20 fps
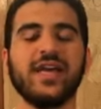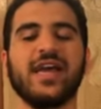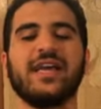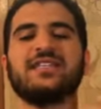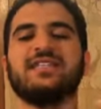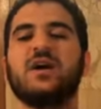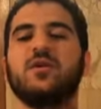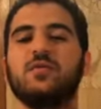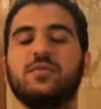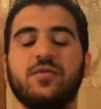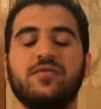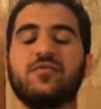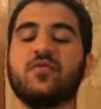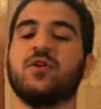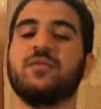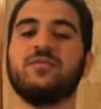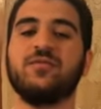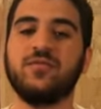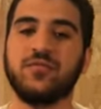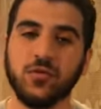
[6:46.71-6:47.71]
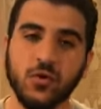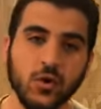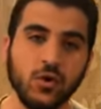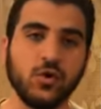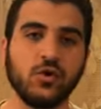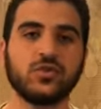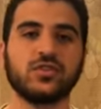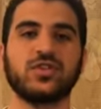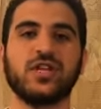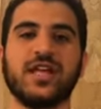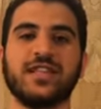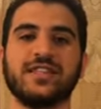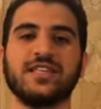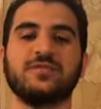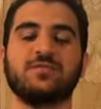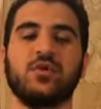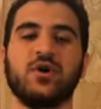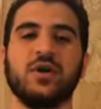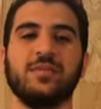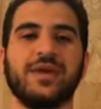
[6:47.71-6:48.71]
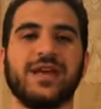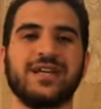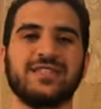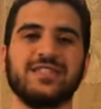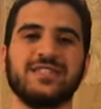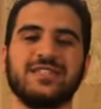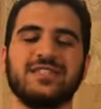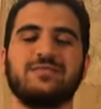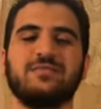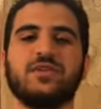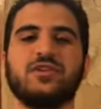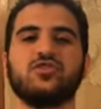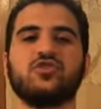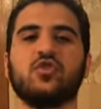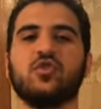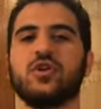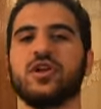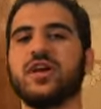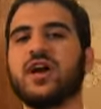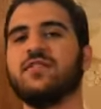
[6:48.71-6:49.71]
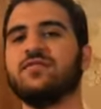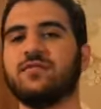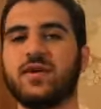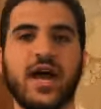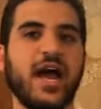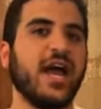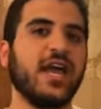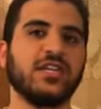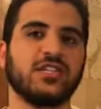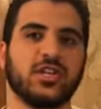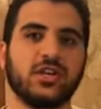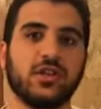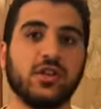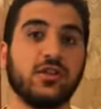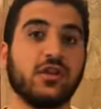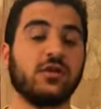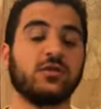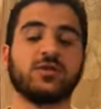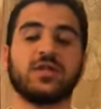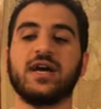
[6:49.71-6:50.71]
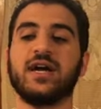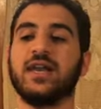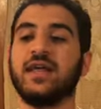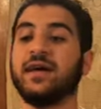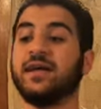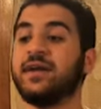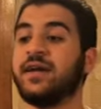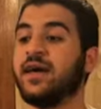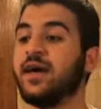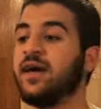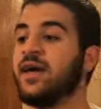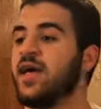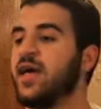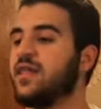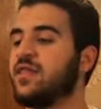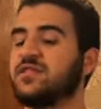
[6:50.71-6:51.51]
is I will perform full ghusl at this point, because this is majority of Aisha radiallahu ta'ala anha,